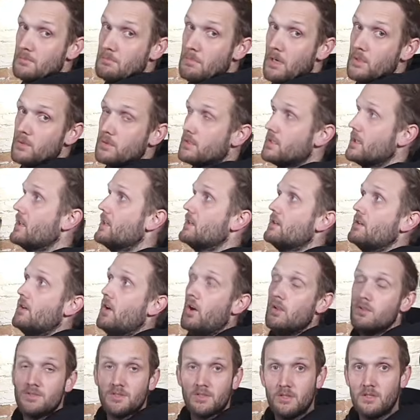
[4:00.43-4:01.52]
the motor
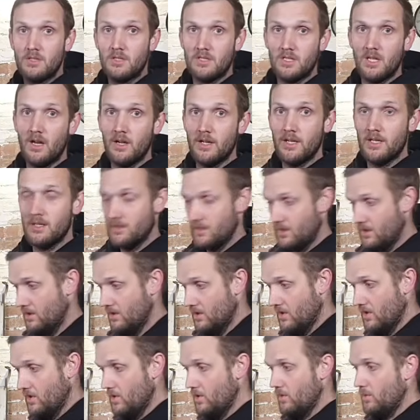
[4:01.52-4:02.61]
onto the tyre,
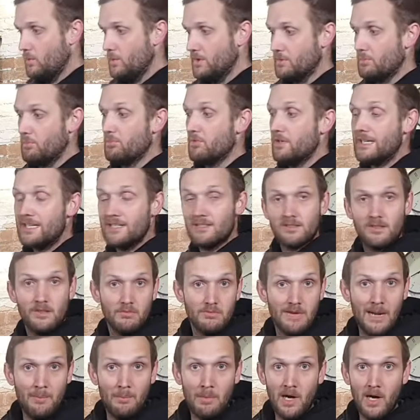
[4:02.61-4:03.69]
which brings the
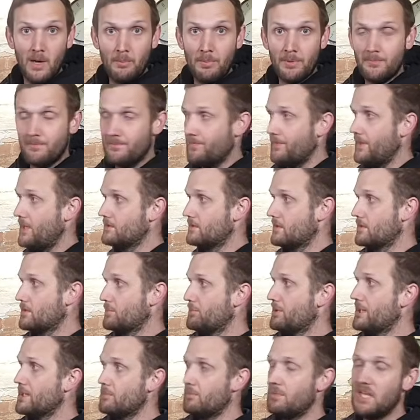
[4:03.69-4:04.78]
ram up. There's a
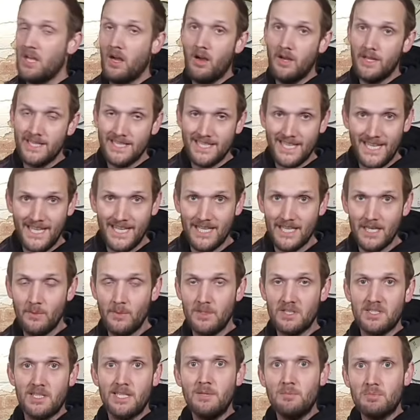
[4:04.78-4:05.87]
spring behind here
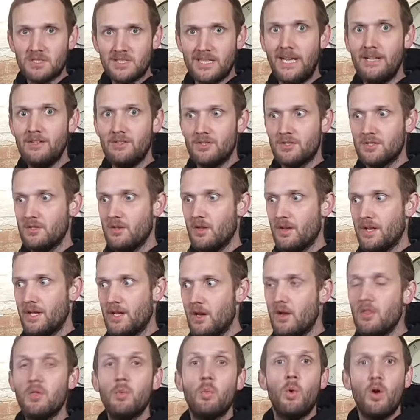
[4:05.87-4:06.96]
which keeps tension on it,
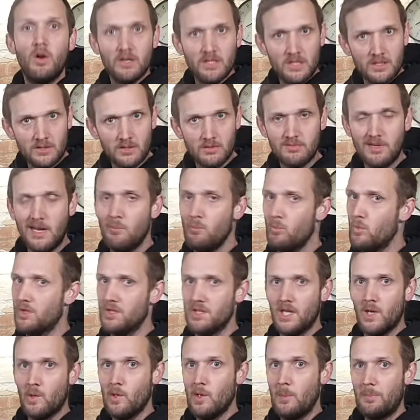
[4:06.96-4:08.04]
otherwise the ram
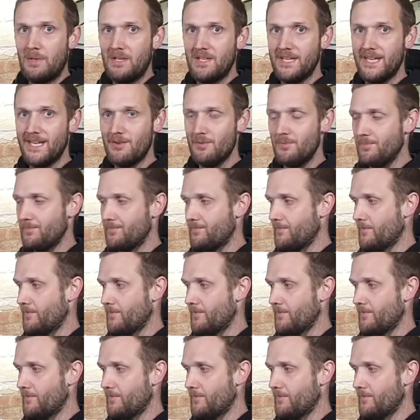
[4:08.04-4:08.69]
wouldn't go up and down.